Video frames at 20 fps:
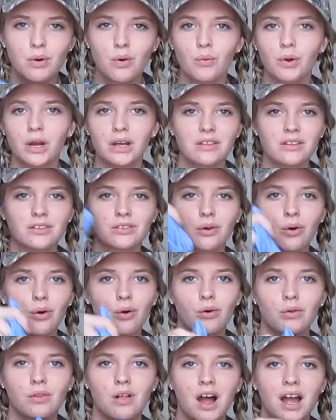won't wear this a
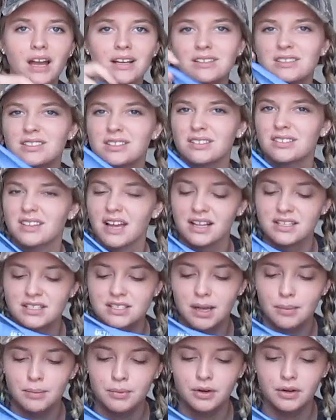whole lot until next
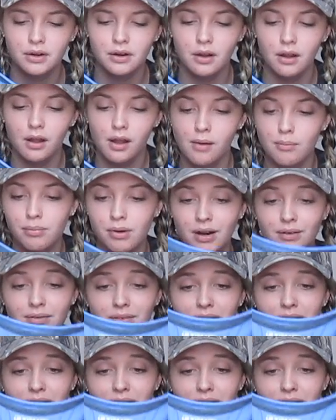summer, but I